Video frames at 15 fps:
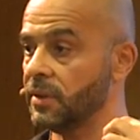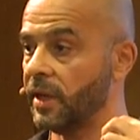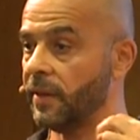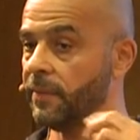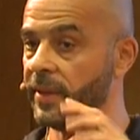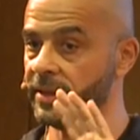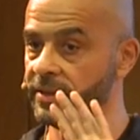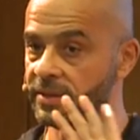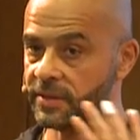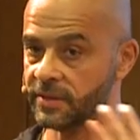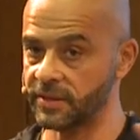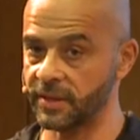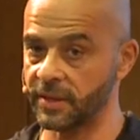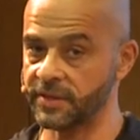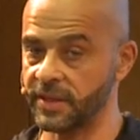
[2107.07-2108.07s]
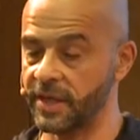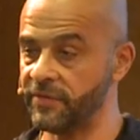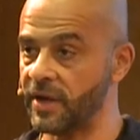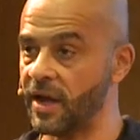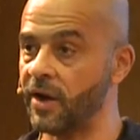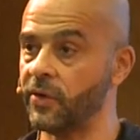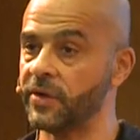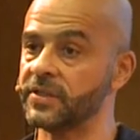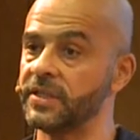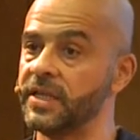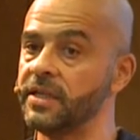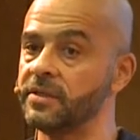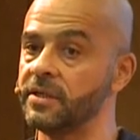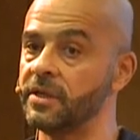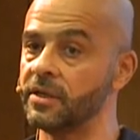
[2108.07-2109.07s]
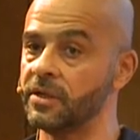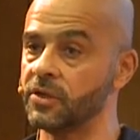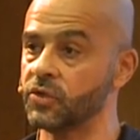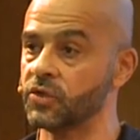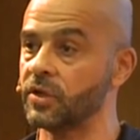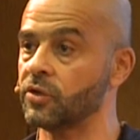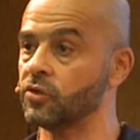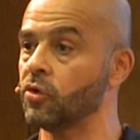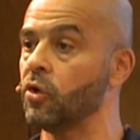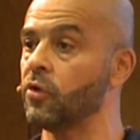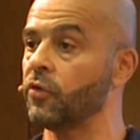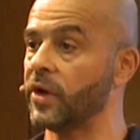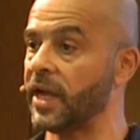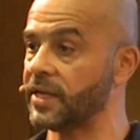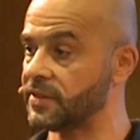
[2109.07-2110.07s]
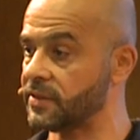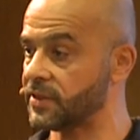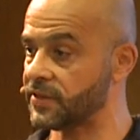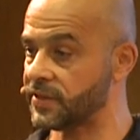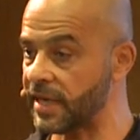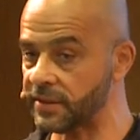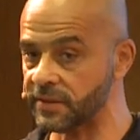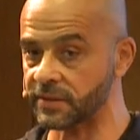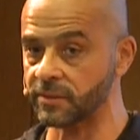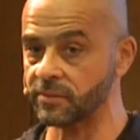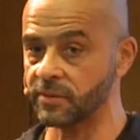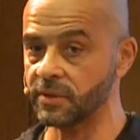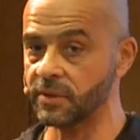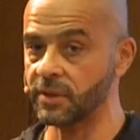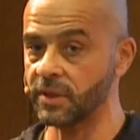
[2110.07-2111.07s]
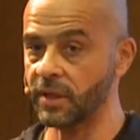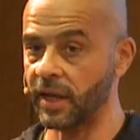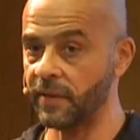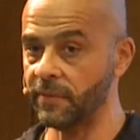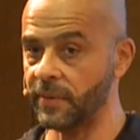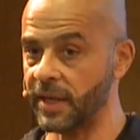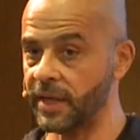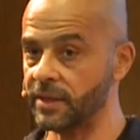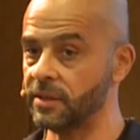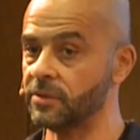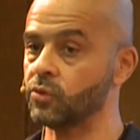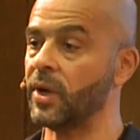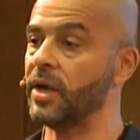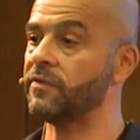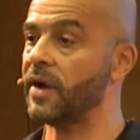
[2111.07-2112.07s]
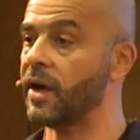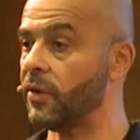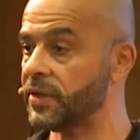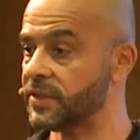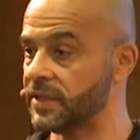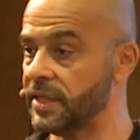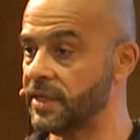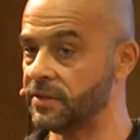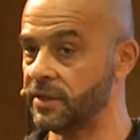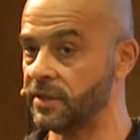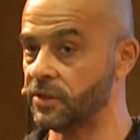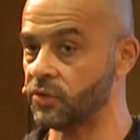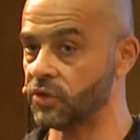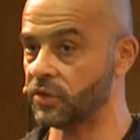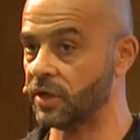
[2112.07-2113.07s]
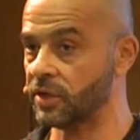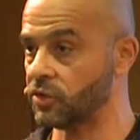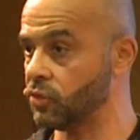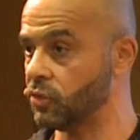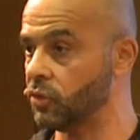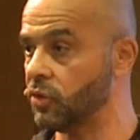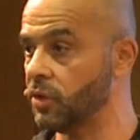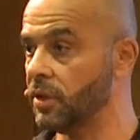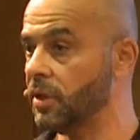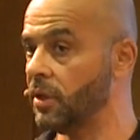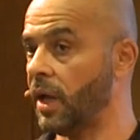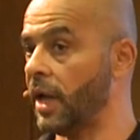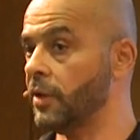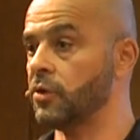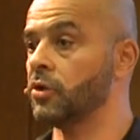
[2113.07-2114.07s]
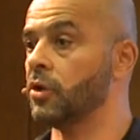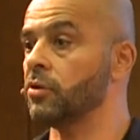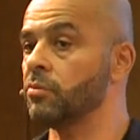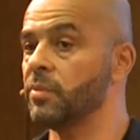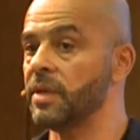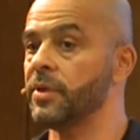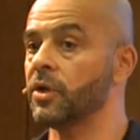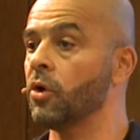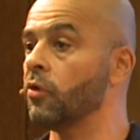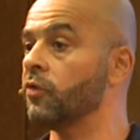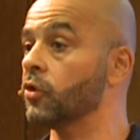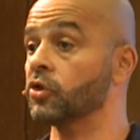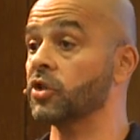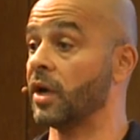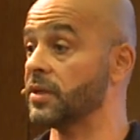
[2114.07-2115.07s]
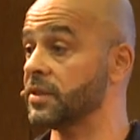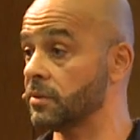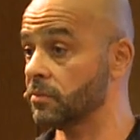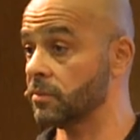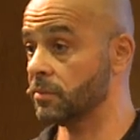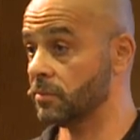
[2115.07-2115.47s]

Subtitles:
And then 7 hours later, you start to go for extra strength. And then 12 hours later, you start to, I don't know, maybe go for drugs.